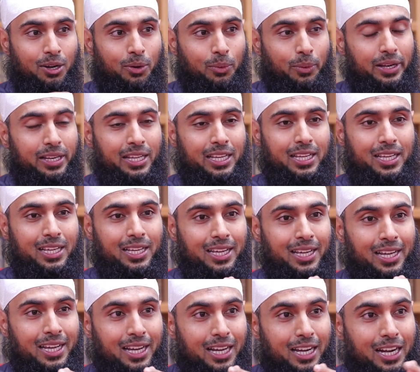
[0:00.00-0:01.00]
when
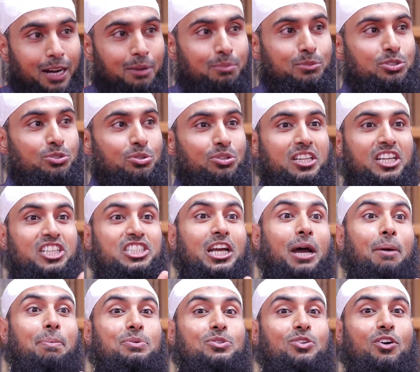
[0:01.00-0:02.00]
he comes to the
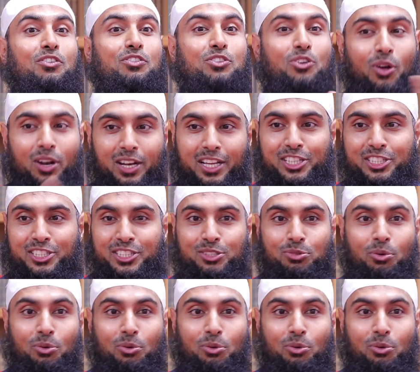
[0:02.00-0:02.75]
chapter of knowledge,